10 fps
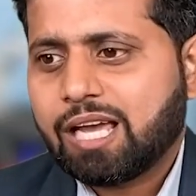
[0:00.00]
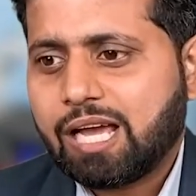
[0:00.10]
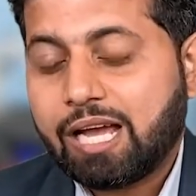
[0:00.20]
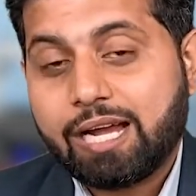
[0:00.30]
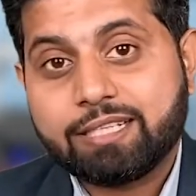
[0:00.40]

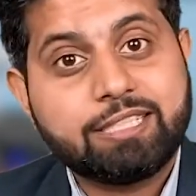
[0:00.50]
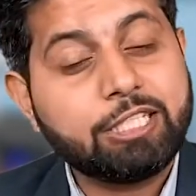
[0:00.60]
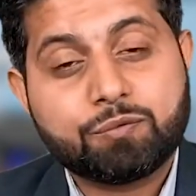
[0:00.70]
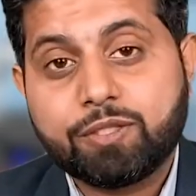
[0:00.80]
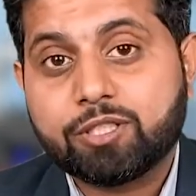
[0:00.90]
And
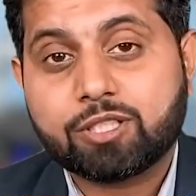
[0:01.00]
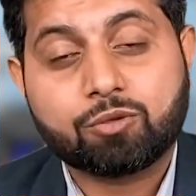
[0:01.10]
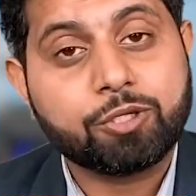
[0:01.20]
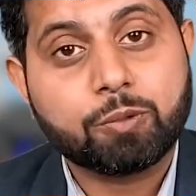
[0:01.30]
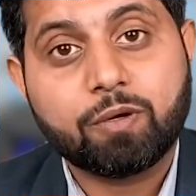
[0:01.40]
these videos are
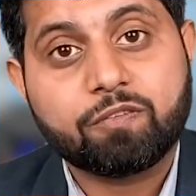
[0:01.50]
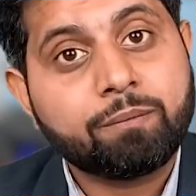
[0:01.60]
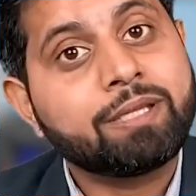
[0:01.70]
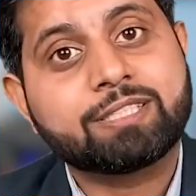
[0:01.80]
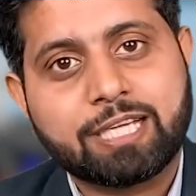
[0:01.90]
going to be of
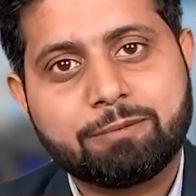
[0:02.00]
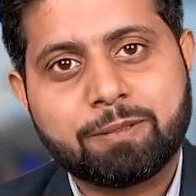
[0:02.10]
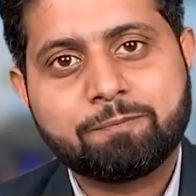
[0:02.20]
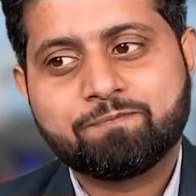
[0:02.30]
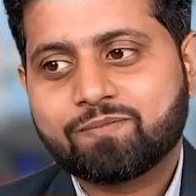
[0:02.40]
immense help.
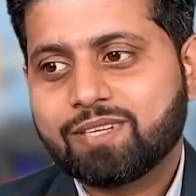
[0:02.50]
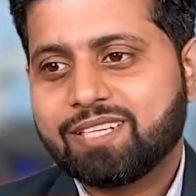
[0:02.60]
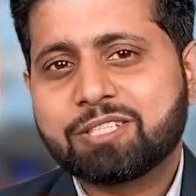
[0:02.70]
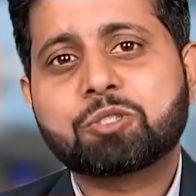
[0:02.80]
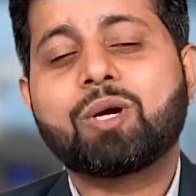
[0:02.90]

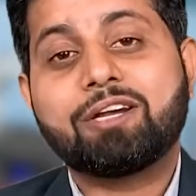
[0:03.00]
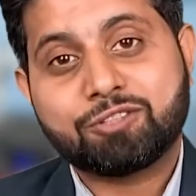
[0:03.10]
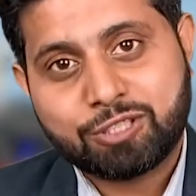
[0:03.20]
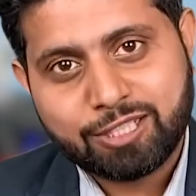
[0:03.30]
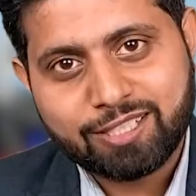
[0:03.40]
So I've
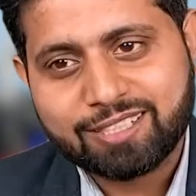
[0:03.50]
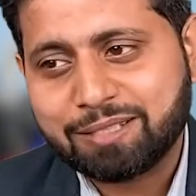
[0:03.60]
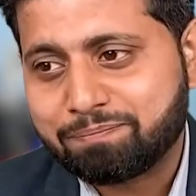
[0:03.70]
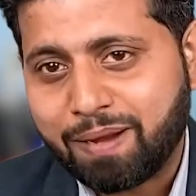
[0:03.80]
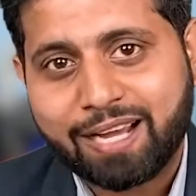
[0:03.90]
shared the
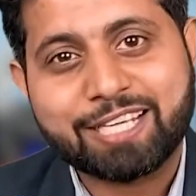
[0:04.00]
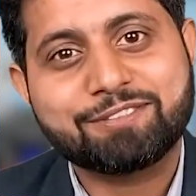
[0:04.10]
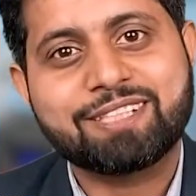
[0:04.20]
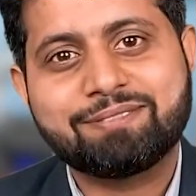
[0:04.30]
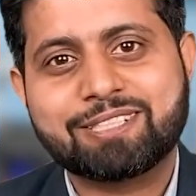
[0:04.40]
package
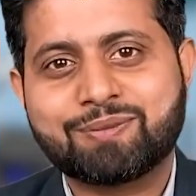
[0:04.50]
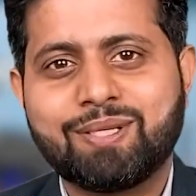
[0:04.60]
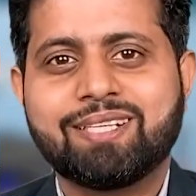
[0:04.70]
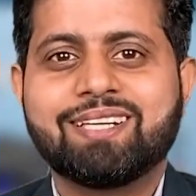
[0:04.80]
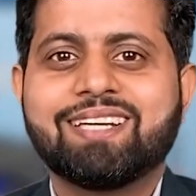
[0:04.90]
with him as
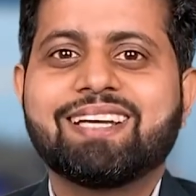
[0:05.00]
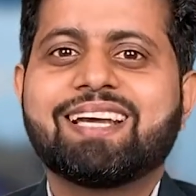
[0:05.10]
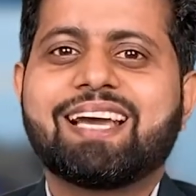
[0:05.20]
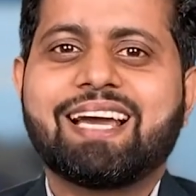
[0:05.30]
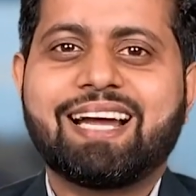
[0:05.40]
well.
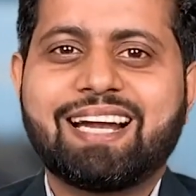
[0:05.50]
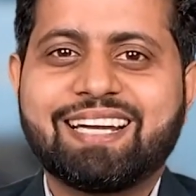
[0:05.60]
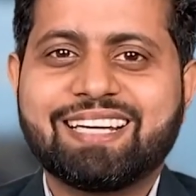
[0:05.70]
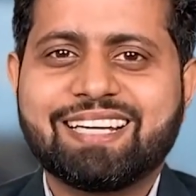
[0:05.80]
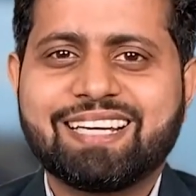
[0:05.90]
And
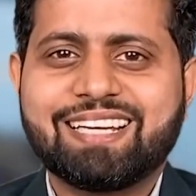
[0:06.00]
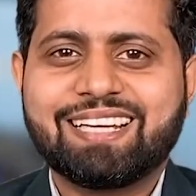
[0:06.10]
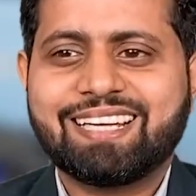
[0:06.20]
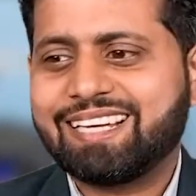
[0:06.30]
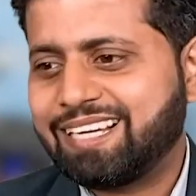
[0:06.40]
uh,
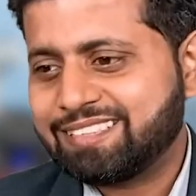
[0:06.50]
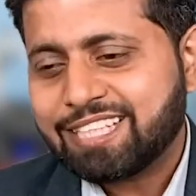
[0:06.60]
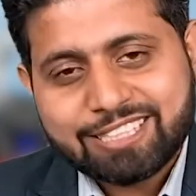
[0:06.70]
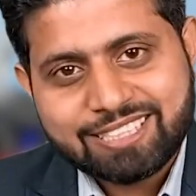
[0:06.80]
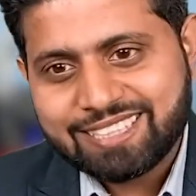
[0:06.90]
uh,
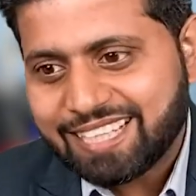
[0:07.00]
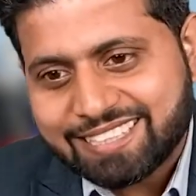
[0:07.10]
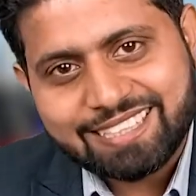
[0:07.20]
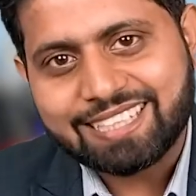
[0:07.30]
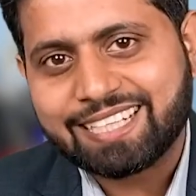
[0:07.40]
just
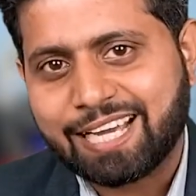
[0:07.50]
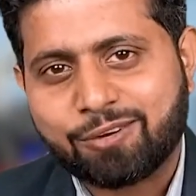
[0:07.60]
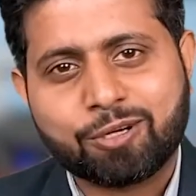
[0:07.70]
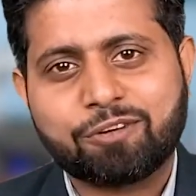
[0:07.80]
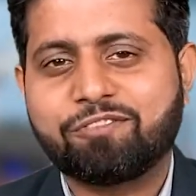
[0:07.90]
yesterday, I
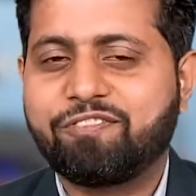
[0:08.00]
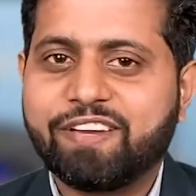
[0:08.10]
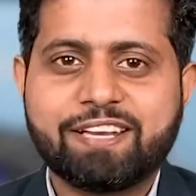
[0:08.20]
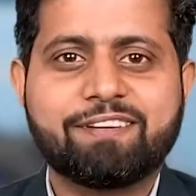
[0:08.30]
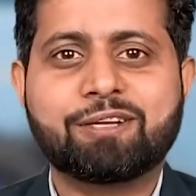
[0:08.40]
got a
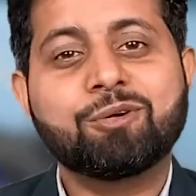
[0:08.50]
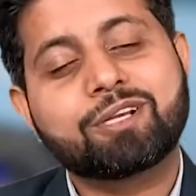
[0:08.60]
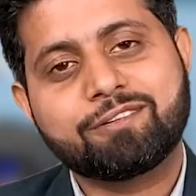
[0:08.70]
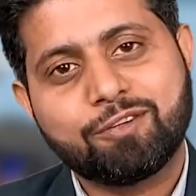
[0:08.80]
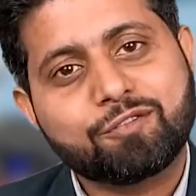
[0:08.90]
very, very good
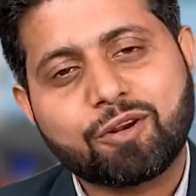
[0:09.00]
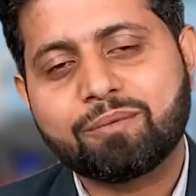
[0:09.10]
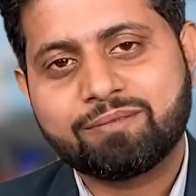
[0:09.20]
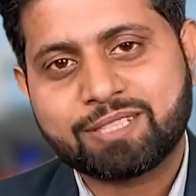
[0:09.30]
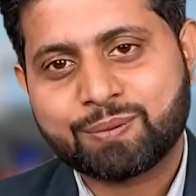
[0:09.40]
review from
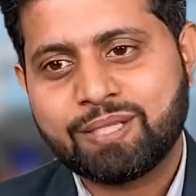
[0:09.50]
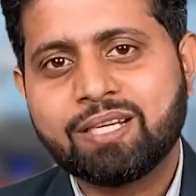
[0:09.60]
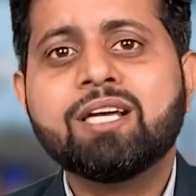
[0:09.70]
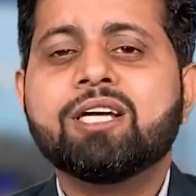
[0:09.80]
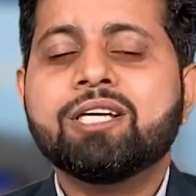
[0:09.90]
him as well.
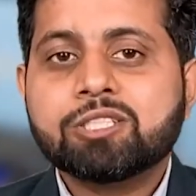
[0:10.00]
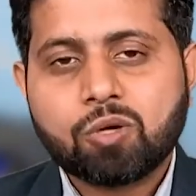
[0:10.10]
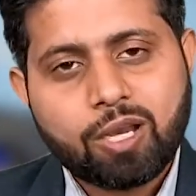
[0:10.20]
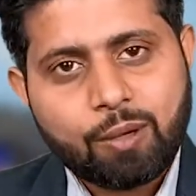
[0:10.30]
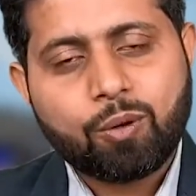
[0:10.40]
So
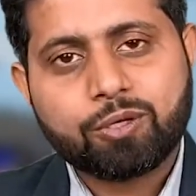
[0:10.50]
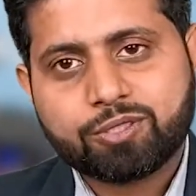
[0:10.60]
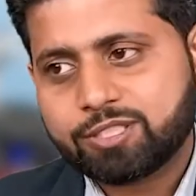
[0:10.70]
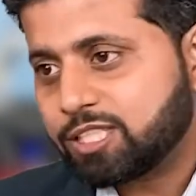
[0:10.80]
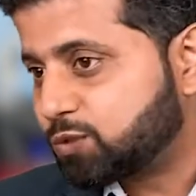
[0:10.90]
all I want to
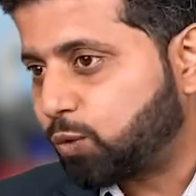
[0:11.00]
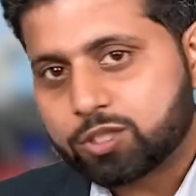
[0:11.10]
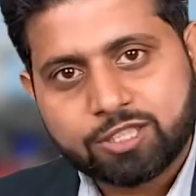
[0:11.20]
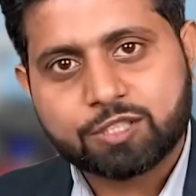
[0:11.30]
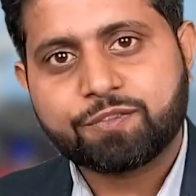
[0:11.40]
say is just
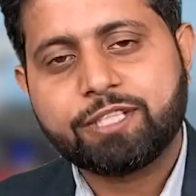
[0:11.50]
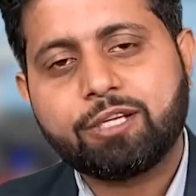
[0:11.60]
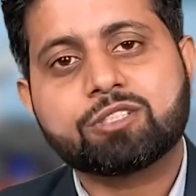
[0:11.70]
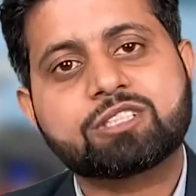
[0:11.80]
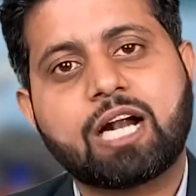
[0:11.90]
watch this
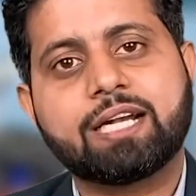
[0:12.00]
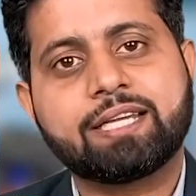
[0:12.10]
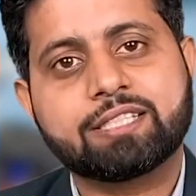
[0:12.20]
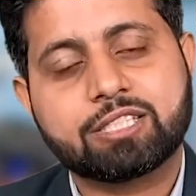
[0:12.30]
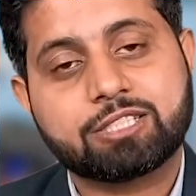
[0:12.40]
video on
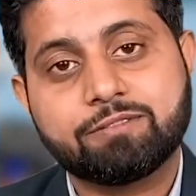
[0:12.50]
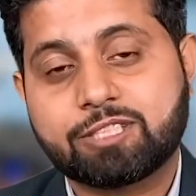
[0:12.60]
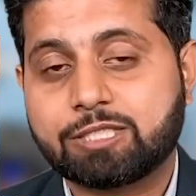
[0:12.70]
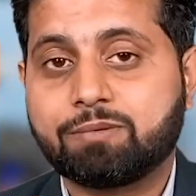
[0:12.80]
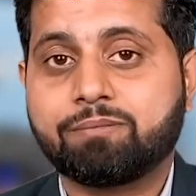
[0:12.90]
starting air system which
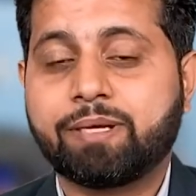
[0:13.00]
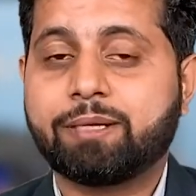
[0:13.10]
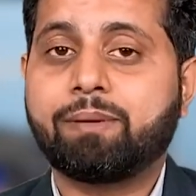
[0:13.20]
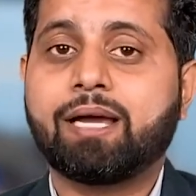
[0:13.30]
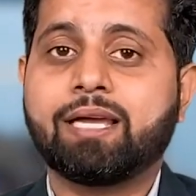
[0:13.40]
has been
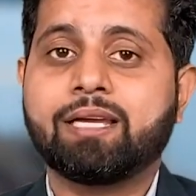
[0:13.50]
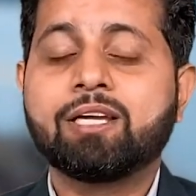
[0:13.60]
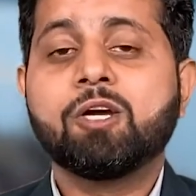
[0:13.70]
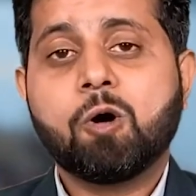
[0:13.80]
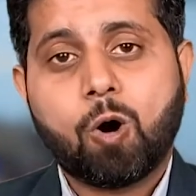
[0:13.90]
made by
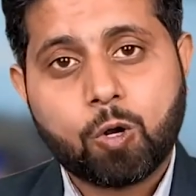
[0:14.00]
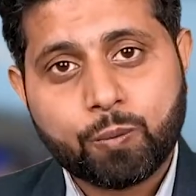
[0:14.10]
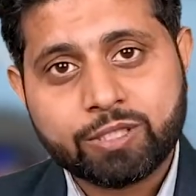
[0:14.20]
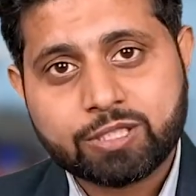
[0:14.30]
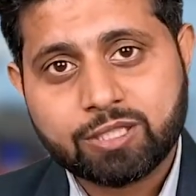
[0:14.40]

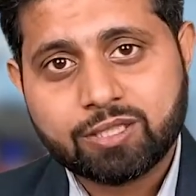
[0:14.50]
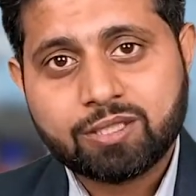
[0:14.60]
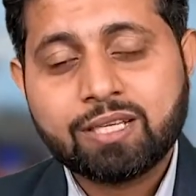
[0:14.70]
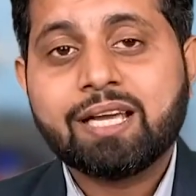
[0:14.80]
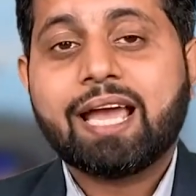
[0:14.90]
Aurvin sir
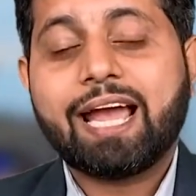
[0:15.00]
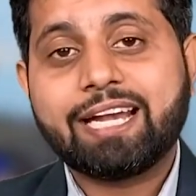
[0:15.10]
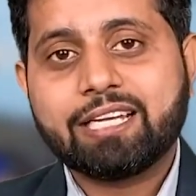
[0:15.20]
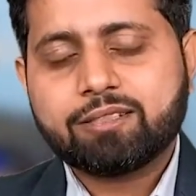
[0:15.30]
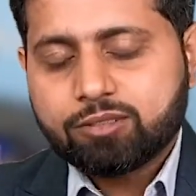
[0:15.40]

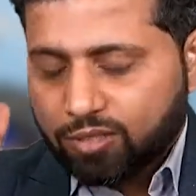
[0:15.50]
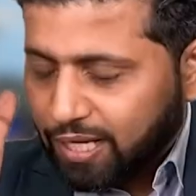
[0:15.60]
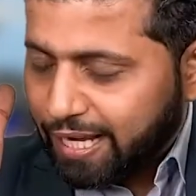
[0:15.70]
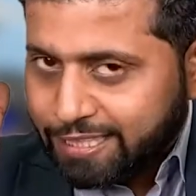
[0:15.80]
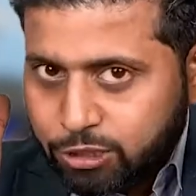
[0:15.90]
and
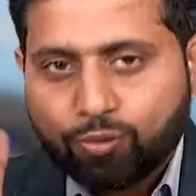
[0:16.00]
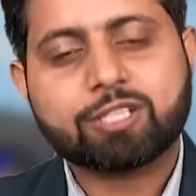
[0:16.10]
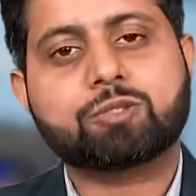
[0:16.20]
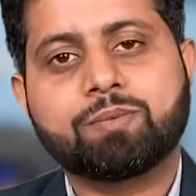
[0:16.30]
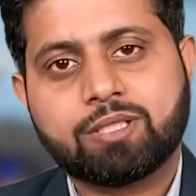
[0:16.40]
guys,
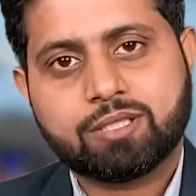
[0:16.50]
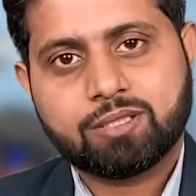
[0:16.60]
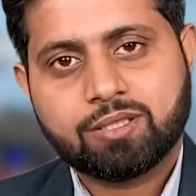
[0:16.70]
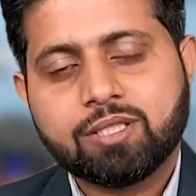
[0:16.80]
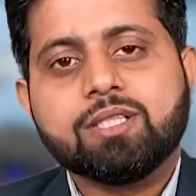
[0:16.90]
trust me,
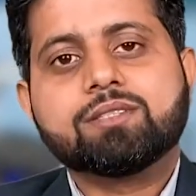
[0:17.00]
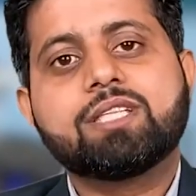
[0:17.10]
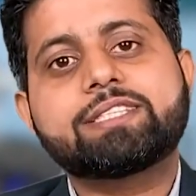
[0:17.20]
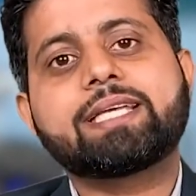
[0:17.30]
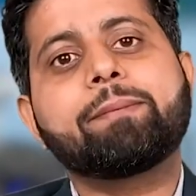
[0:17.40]

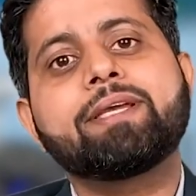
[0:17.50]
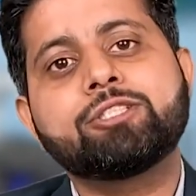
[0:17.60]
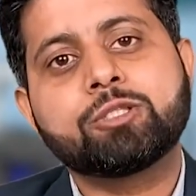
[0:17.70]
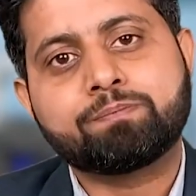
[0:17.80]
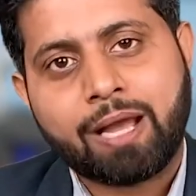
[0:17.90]
this ME
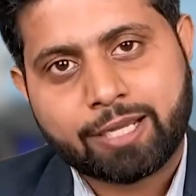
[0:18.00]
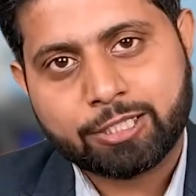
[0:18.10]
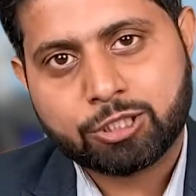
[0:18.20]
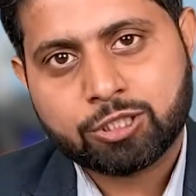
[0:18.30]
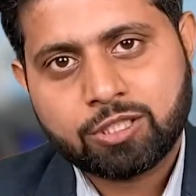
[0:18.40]
engine
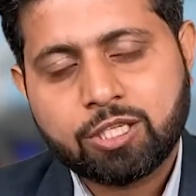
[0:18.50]
package